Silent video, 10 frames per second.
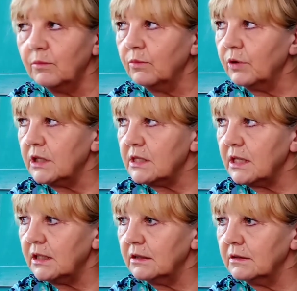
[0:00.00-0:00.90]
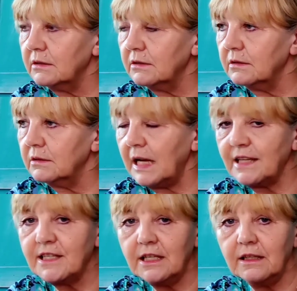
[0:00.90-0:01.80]
what is it?
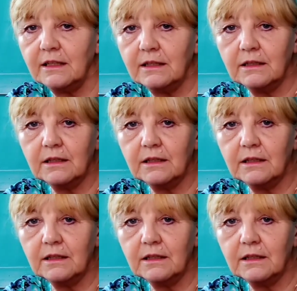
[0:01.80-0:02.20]
Latin